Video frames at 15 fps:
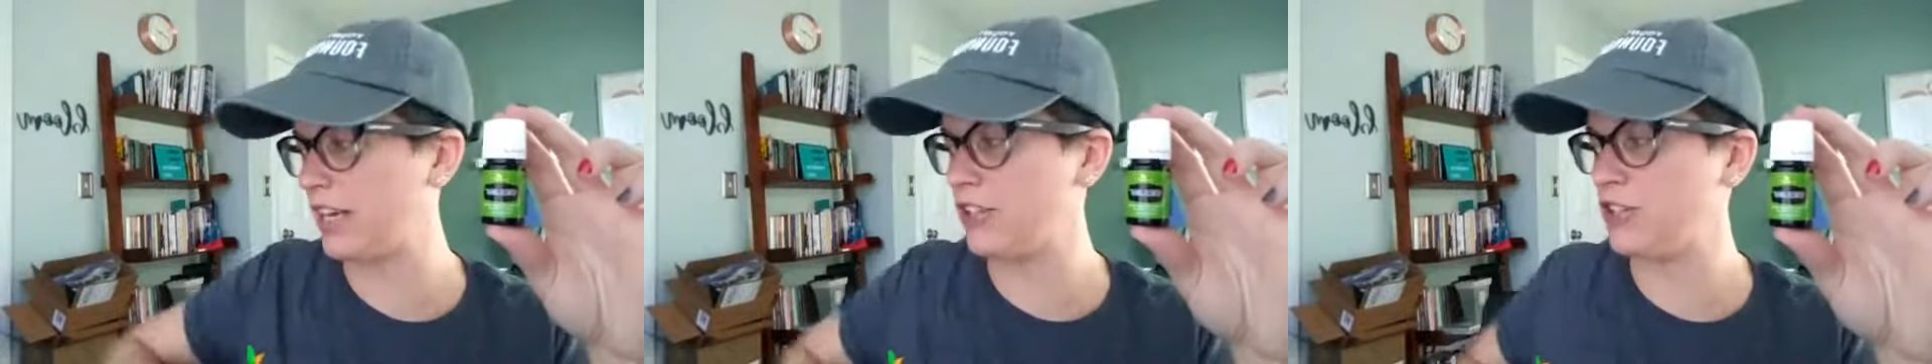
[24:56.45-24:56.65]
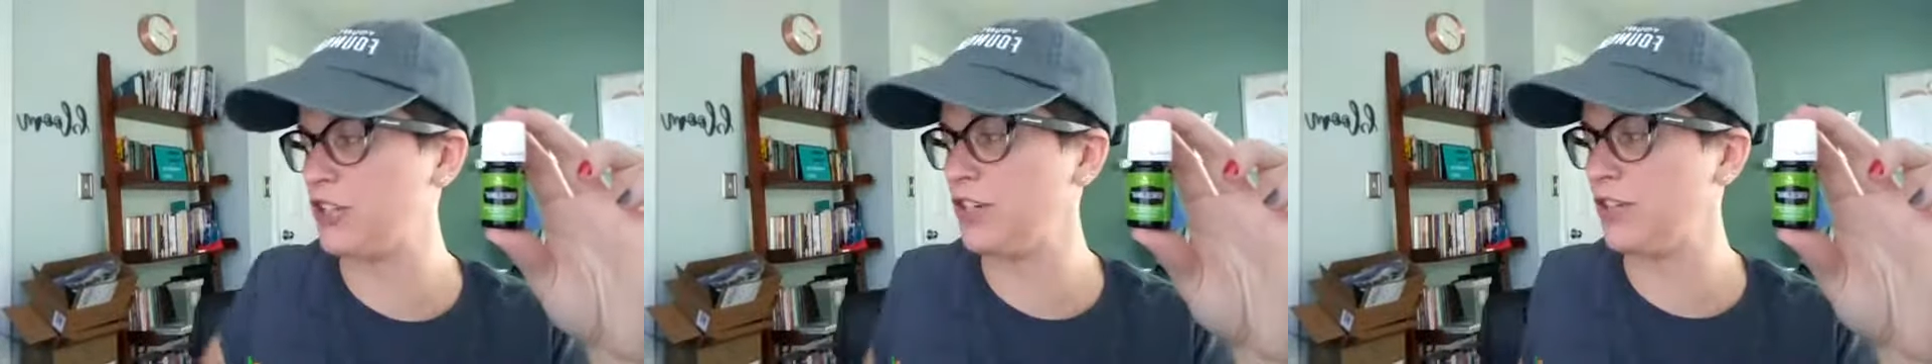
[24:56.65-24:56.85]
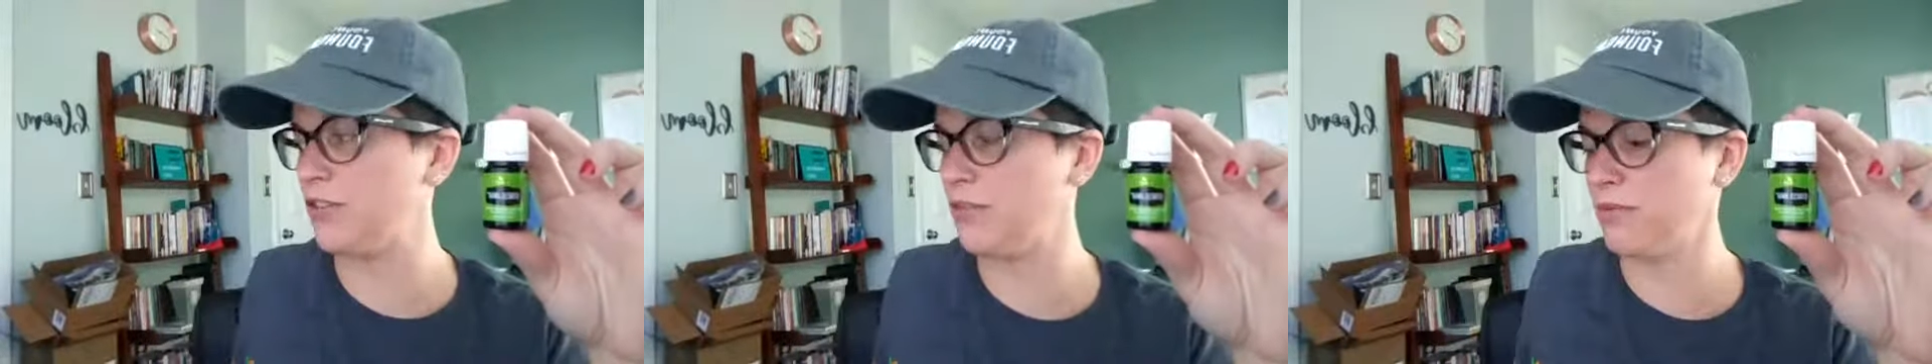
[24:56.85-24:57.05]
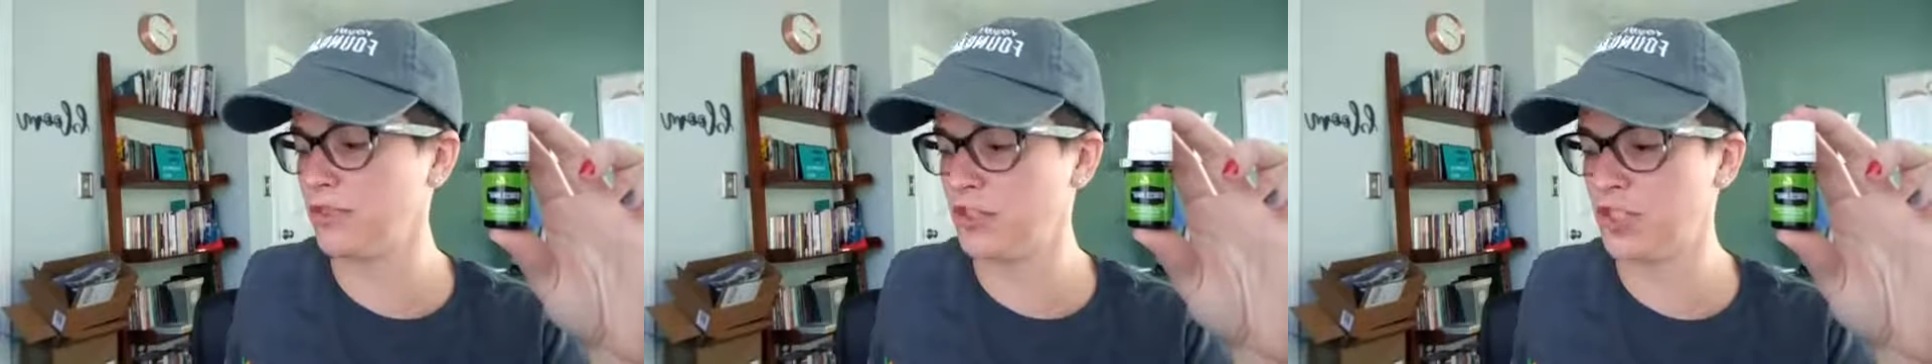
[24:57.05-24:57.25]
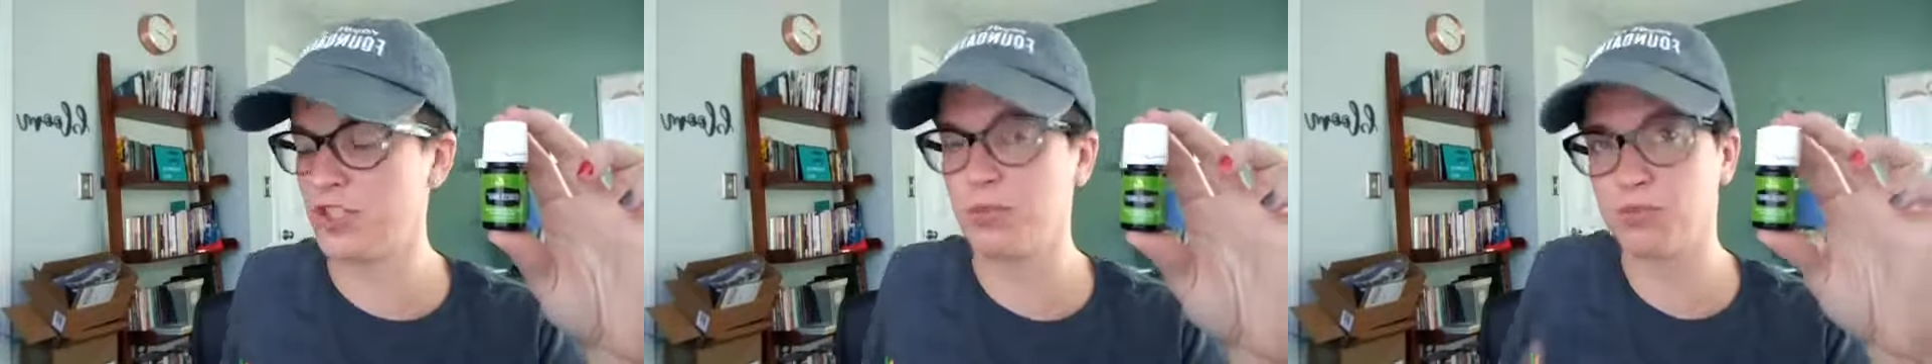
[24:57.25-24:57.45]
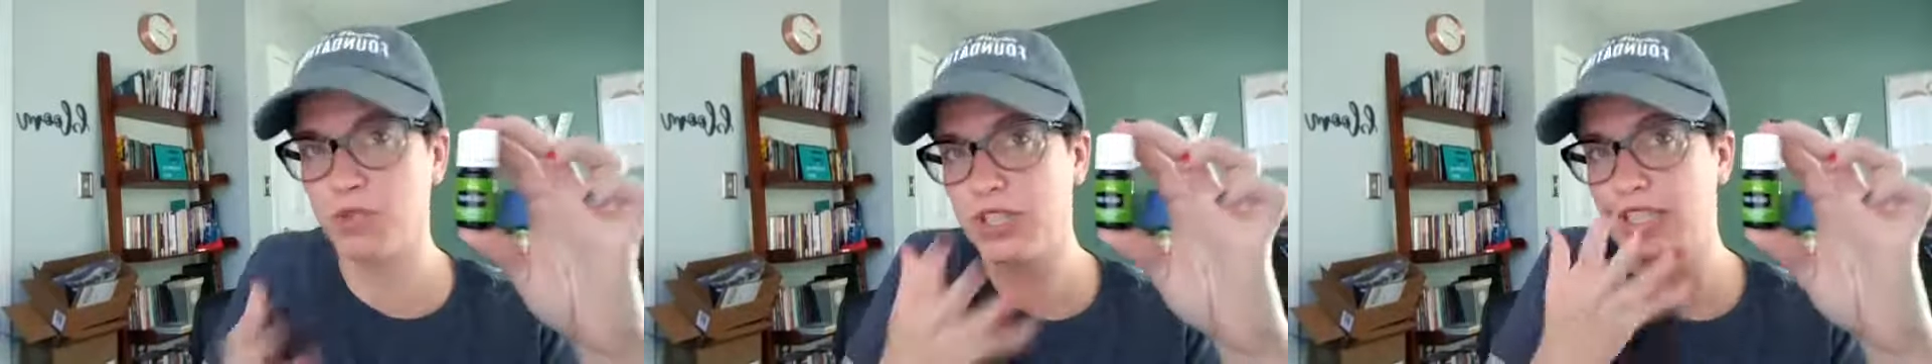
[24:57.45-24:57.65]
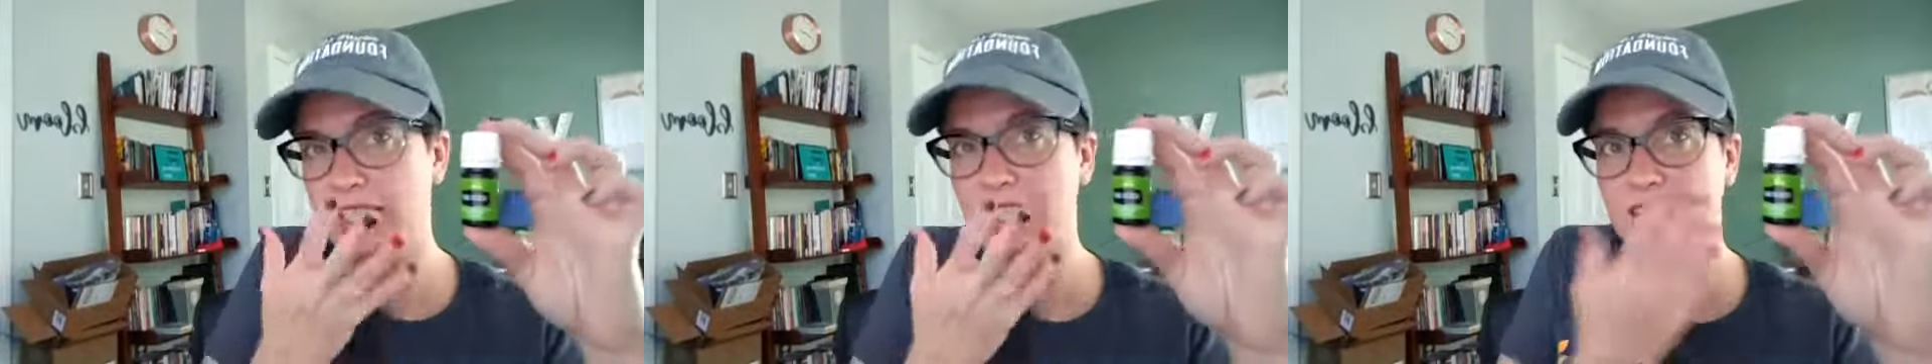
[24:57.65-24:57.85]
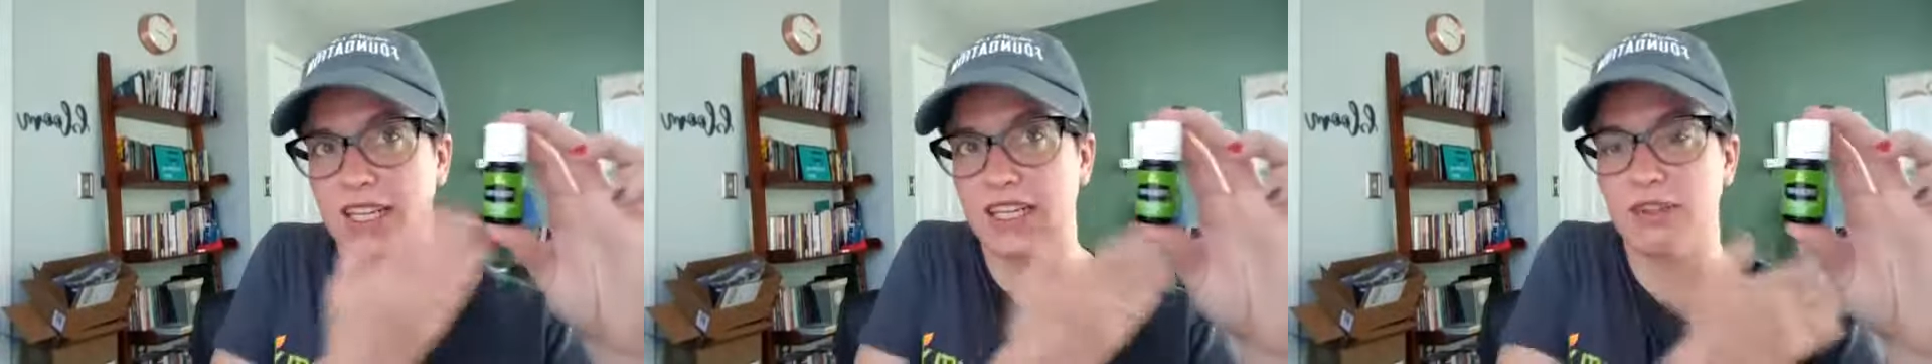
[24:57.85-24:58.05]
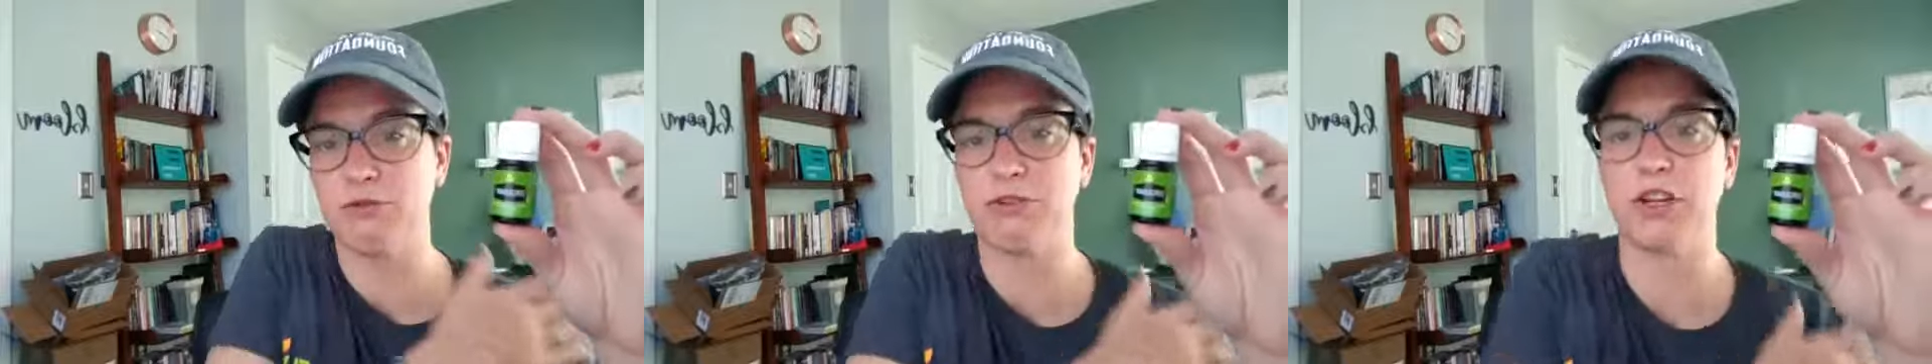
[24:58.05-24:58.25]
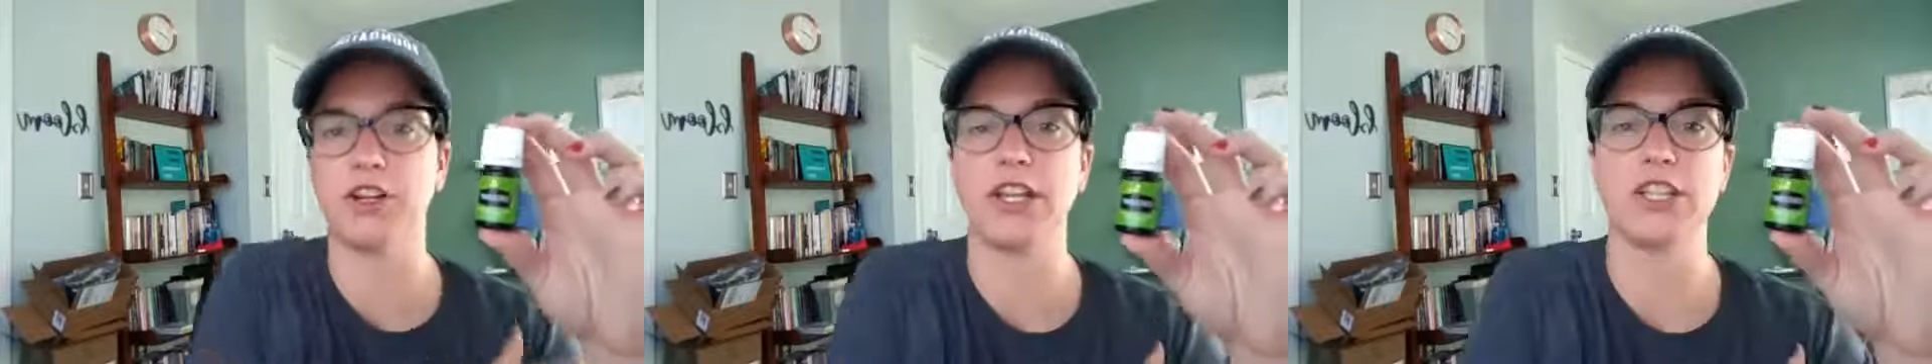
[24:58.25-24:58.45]
and she just breathed it in and
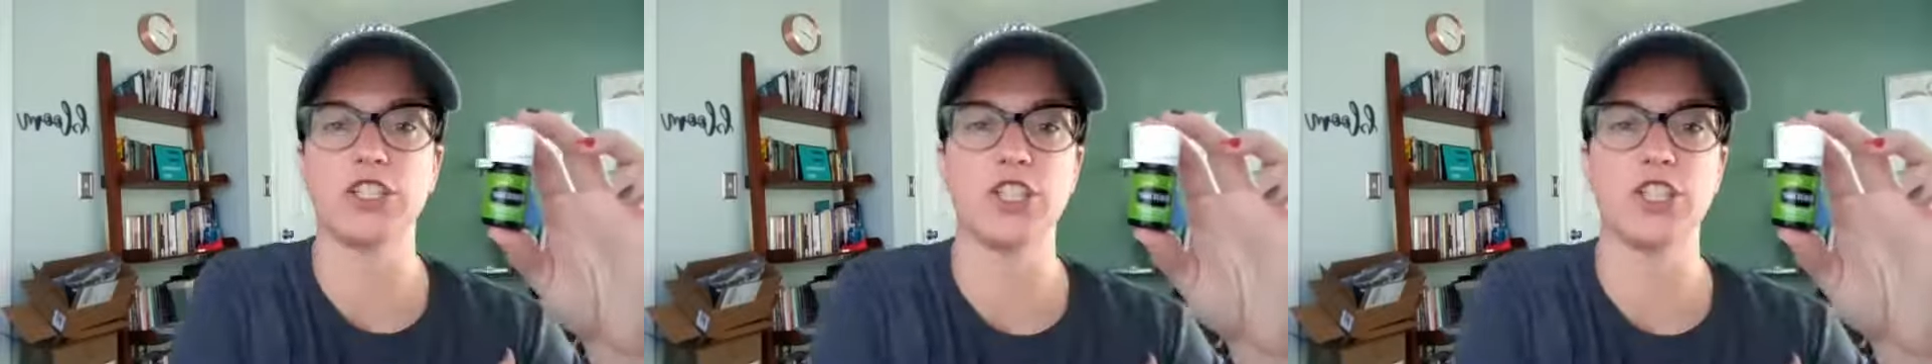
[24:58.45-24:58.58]
felt like